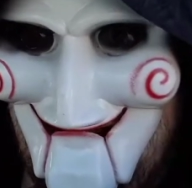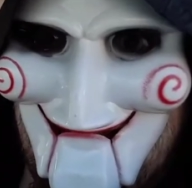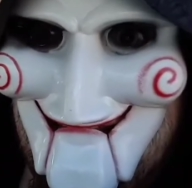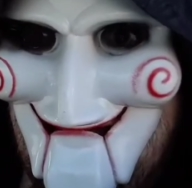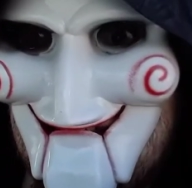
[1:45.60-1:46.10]

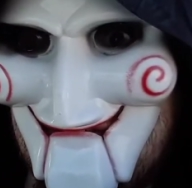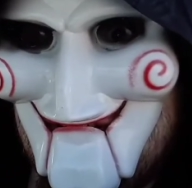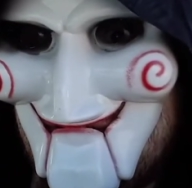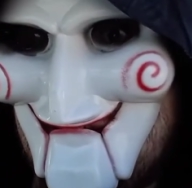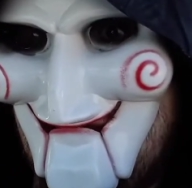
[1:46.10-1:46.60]
at last
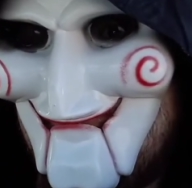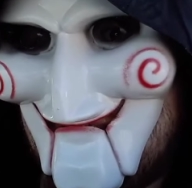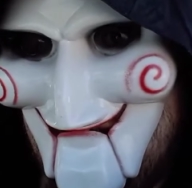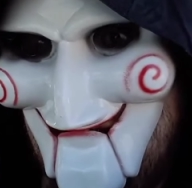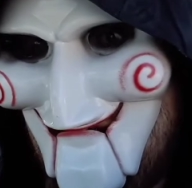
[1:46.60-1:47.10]
year's
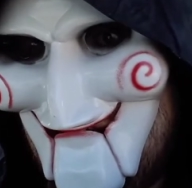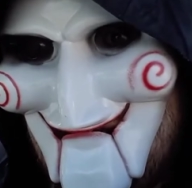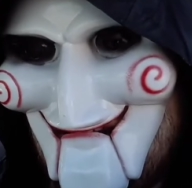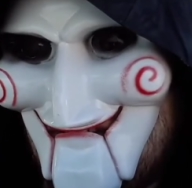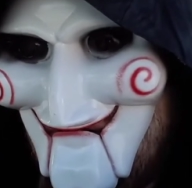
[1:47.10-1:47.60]
Gamescom,
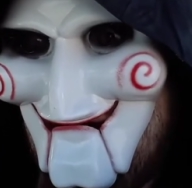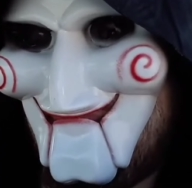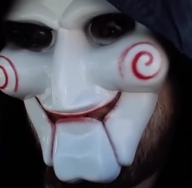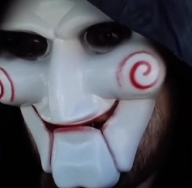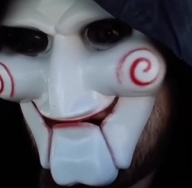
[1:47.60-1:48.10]
so I'm
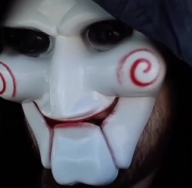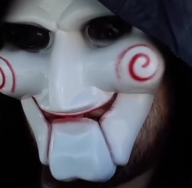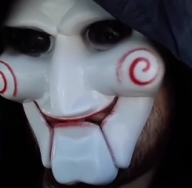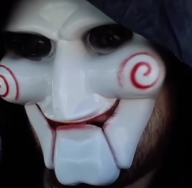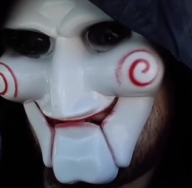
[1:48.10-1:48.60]
very
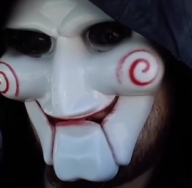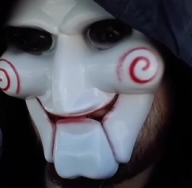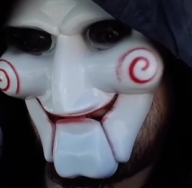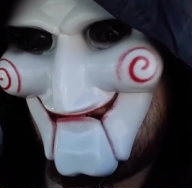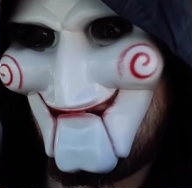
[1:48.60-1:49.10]
interested to
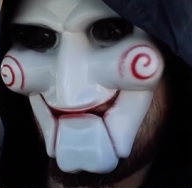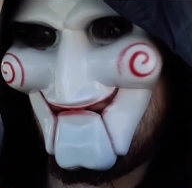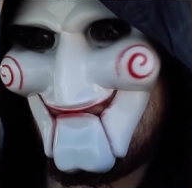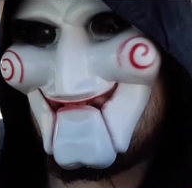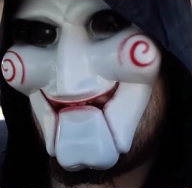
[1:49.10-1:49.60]
see
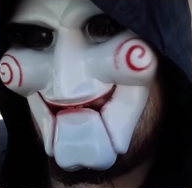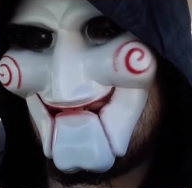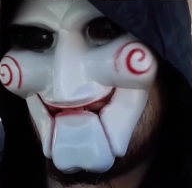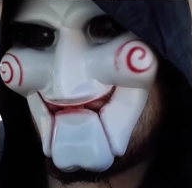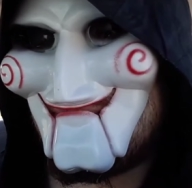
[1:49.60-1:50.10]
what that
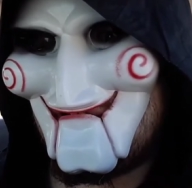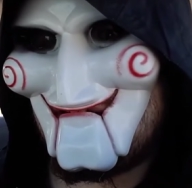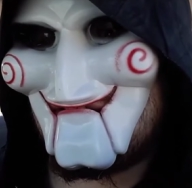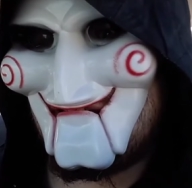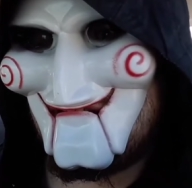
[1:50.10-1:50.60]
ninja
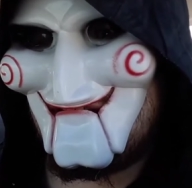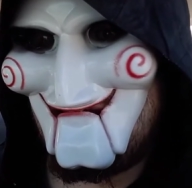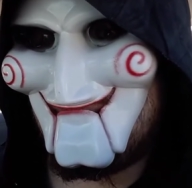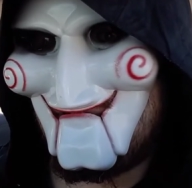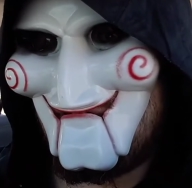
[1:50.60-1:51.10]
brings to the
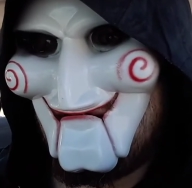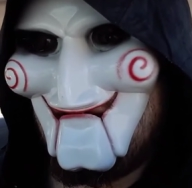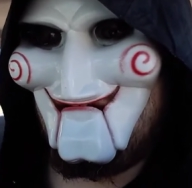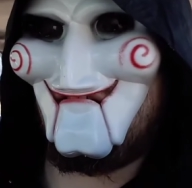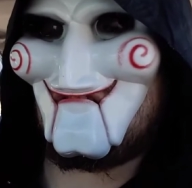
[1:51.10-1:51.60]
table.
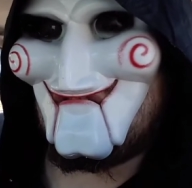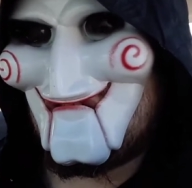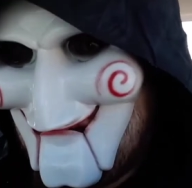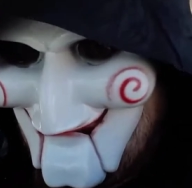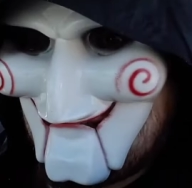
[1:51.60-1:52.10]
And also
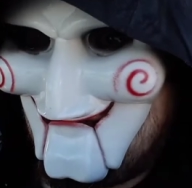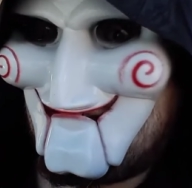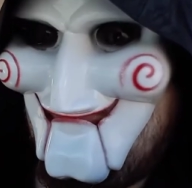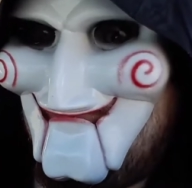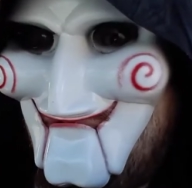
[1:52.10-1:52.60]
shouts out to
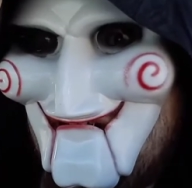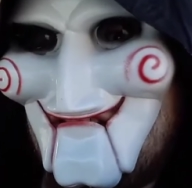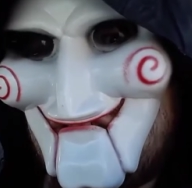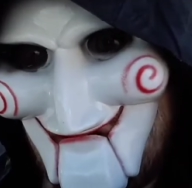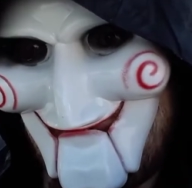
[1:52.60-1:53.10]
my boy
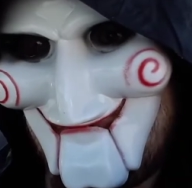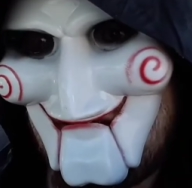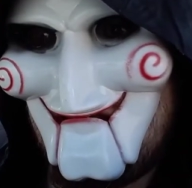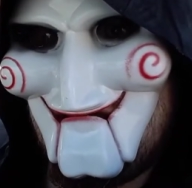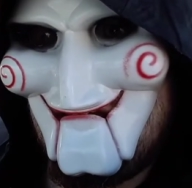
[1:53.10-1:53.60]

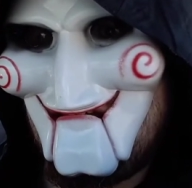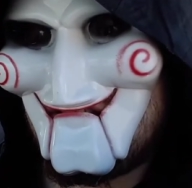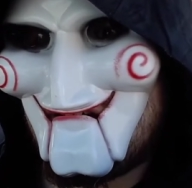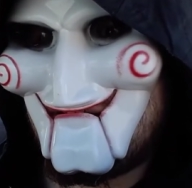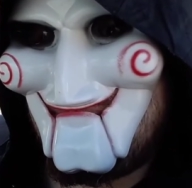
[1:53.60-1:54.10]
Scruffy. He's
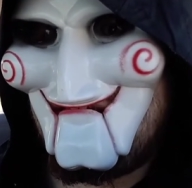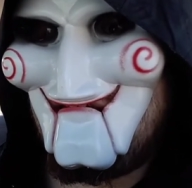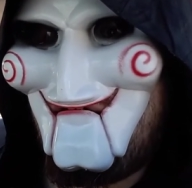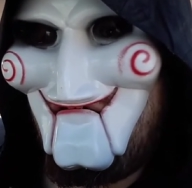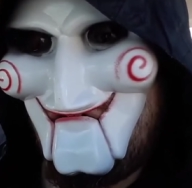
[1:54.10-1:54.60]
going to
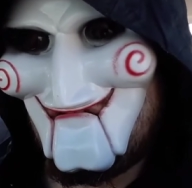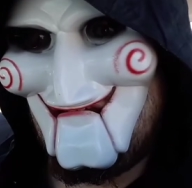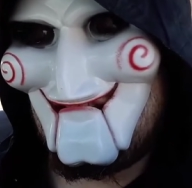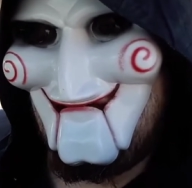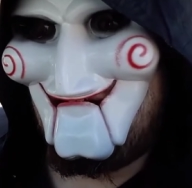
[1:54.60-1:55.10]
be holding
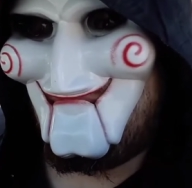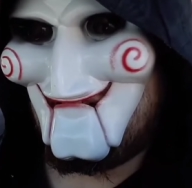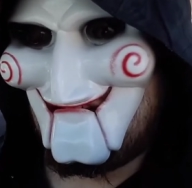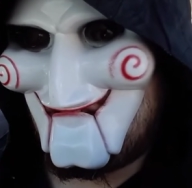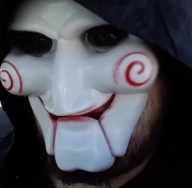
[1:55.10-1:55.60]
it down with
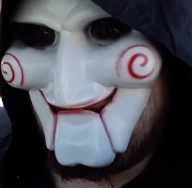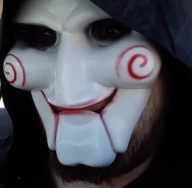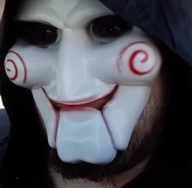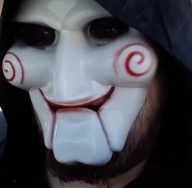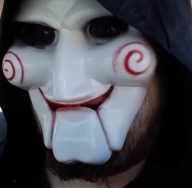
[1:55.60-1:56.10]
the
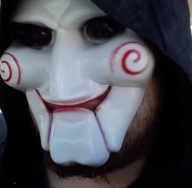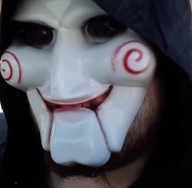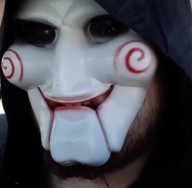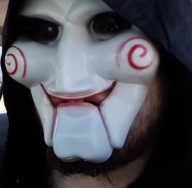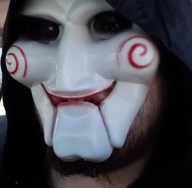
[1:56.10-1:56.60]
Jenga bombs,
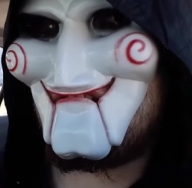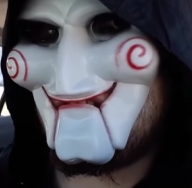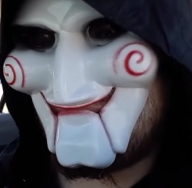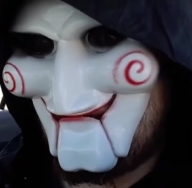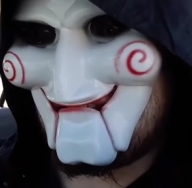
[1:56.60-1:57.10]
which
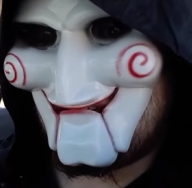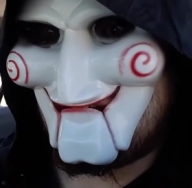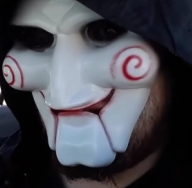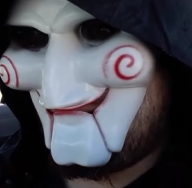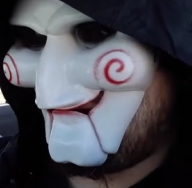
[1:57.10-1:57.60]
is
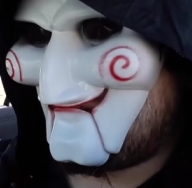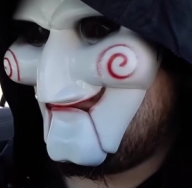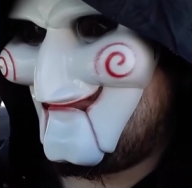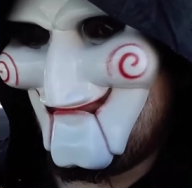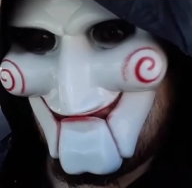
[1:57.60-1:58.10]
basically where
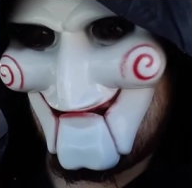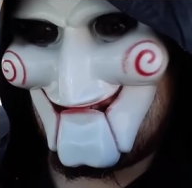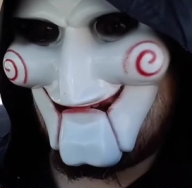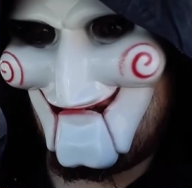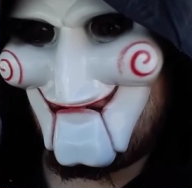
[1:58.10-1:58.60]
two people get
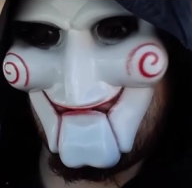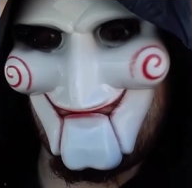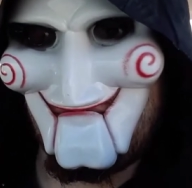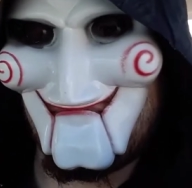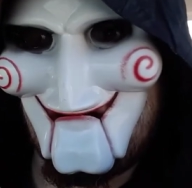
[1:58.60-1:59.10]
together and
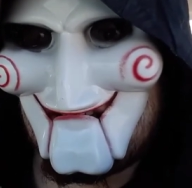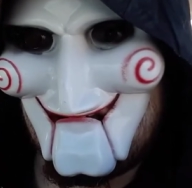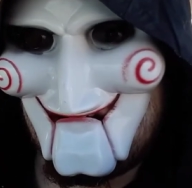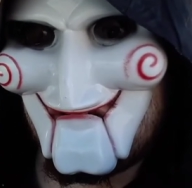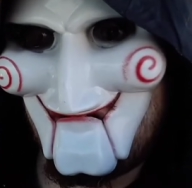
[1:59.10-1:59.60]
throw bricks
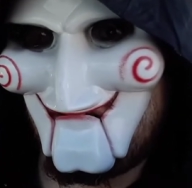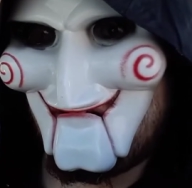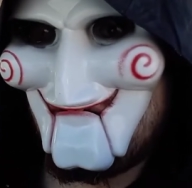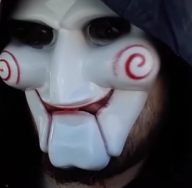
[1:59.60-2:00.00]
at each other.